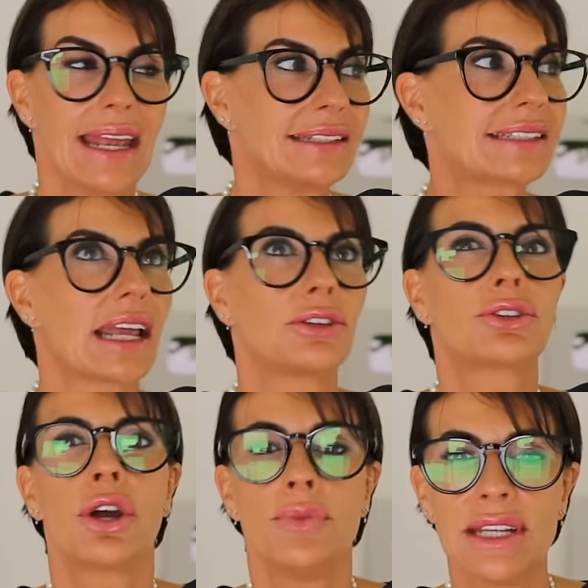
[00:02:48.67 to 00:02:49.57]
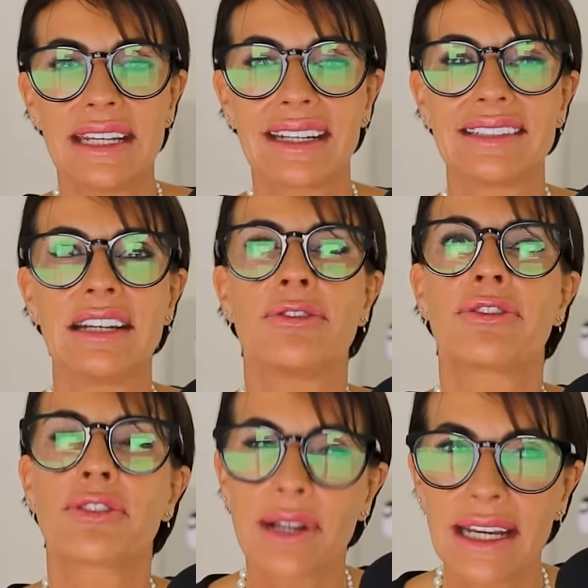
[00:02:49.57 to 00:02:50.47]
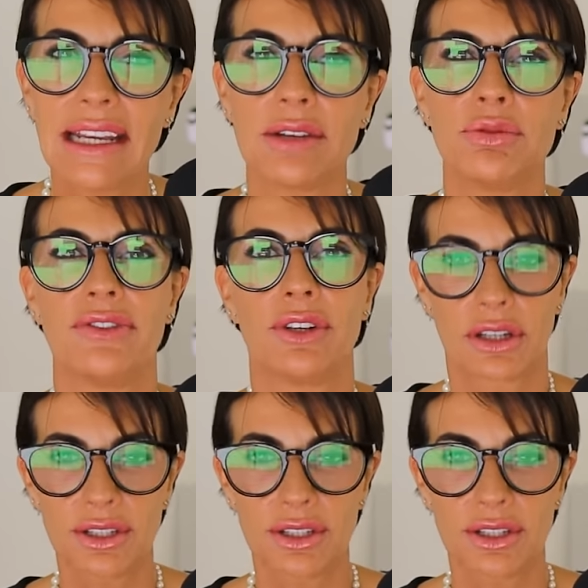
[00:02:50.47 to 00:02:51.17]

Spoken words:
and start communicating freely with your